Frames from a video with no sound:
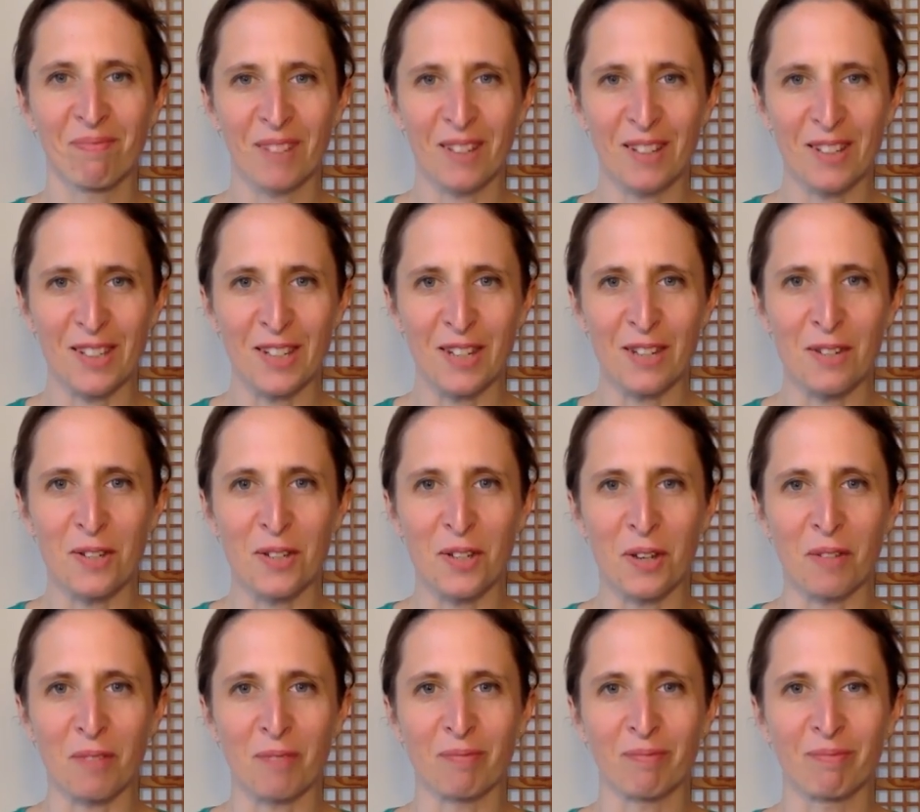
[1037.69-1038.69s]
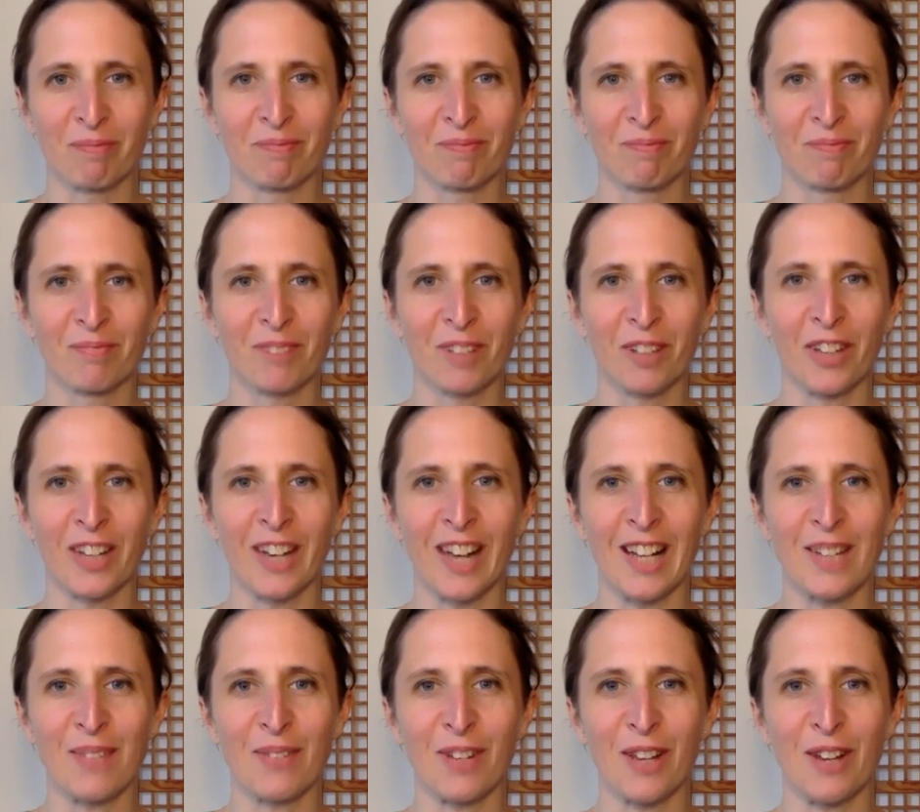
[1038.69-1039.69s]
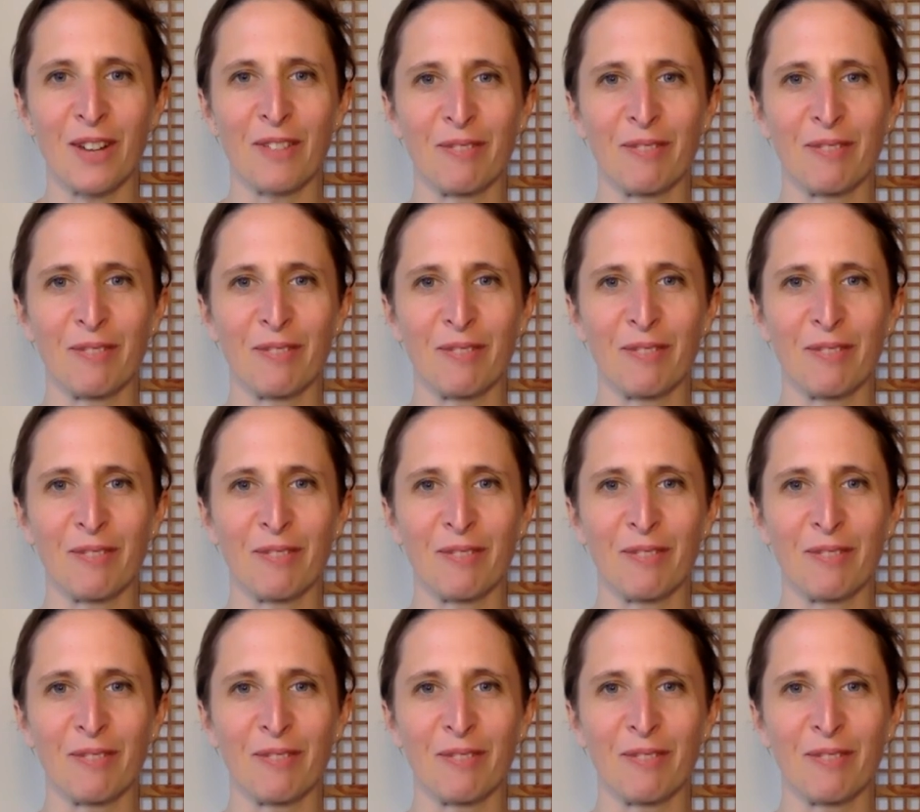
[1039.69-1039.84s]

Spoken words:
I'll see you soon in the next video.